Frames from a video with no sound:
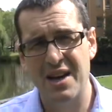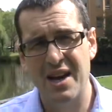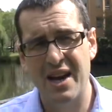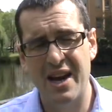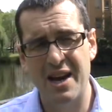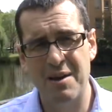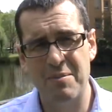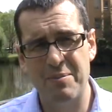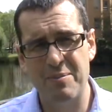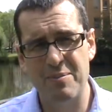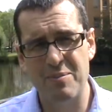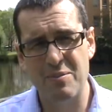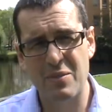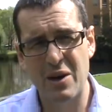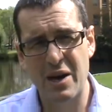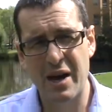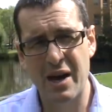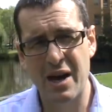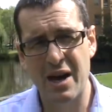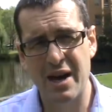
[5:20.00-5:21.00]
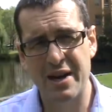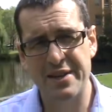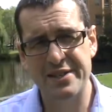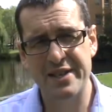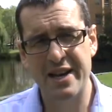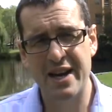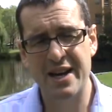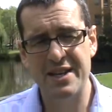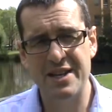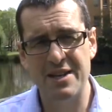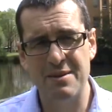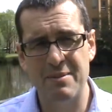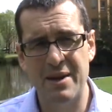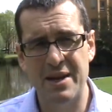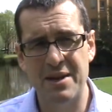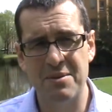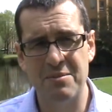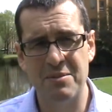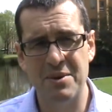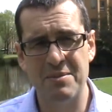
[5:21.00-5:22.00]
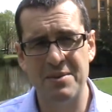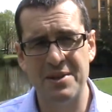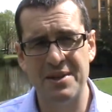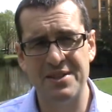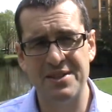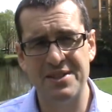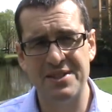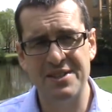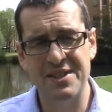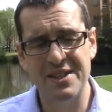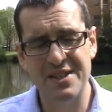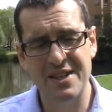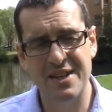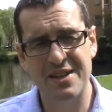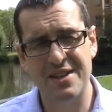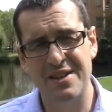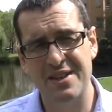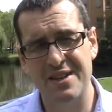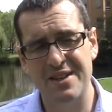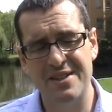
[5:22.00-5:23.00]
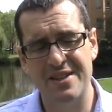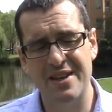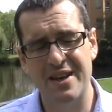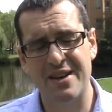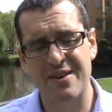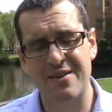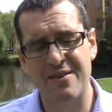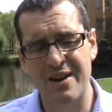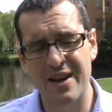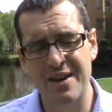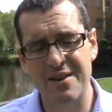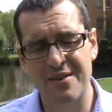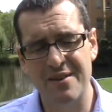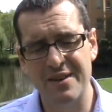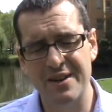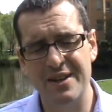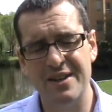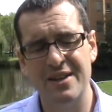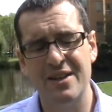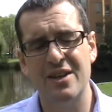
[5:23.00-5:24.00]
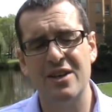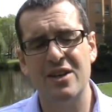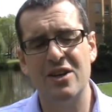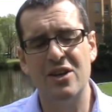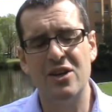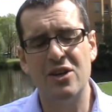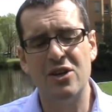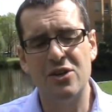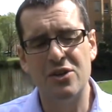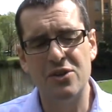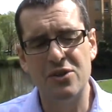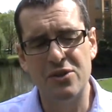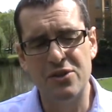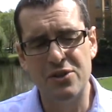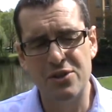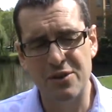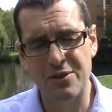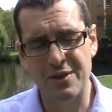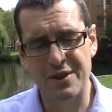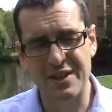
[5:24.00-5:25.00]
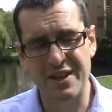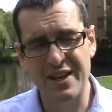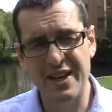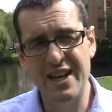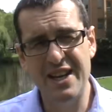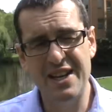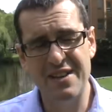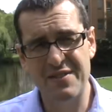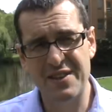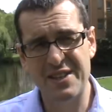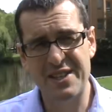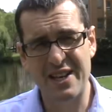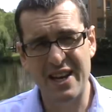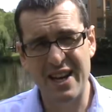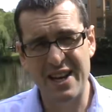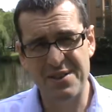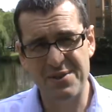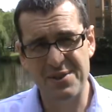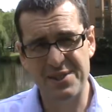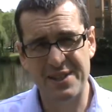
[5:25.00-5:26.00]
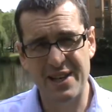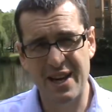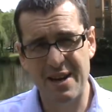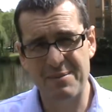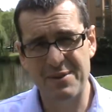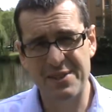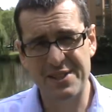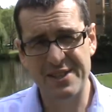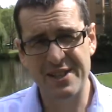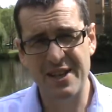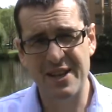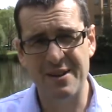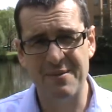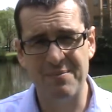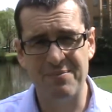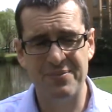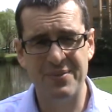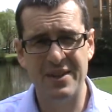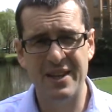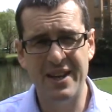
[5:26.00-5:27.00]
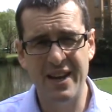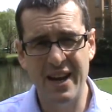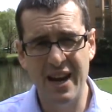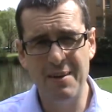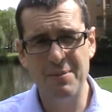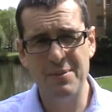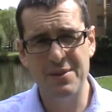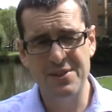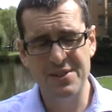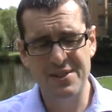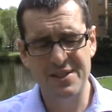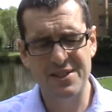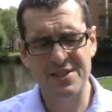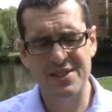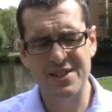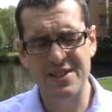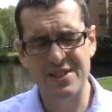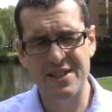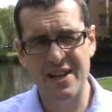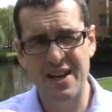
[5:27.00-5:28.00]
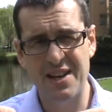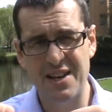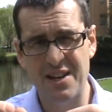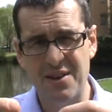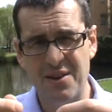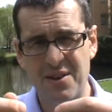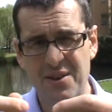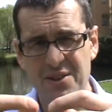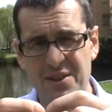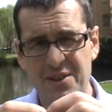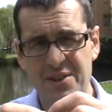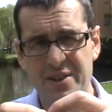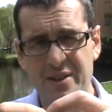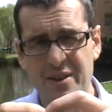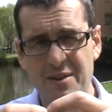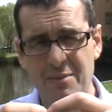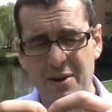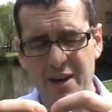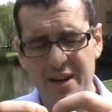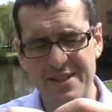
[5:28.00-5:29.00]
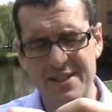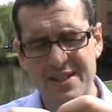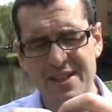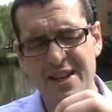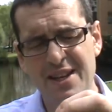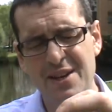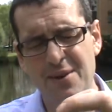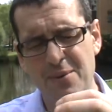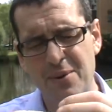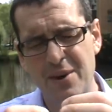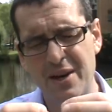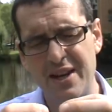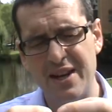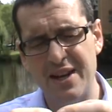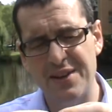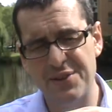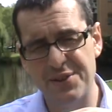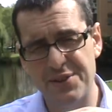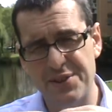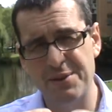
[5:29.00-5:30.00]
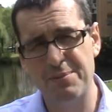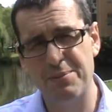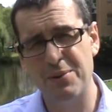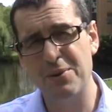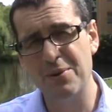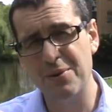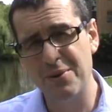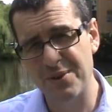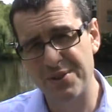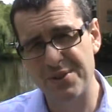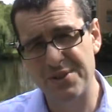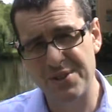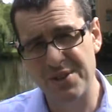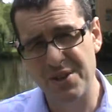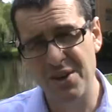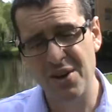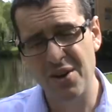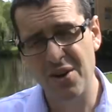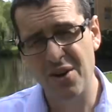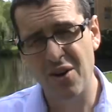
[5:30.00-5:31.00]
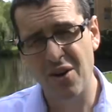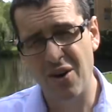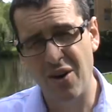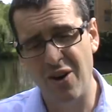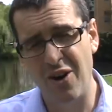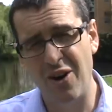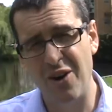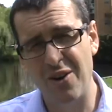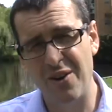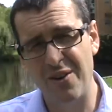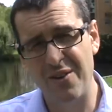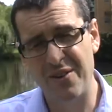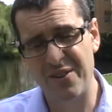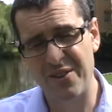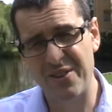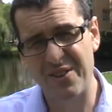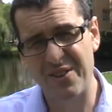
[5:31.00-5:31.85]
and Azandi men and women sit underneath that granary during the heat of the day to escape the sun. It happens, as the Azandi know, that termites eat away at the supports on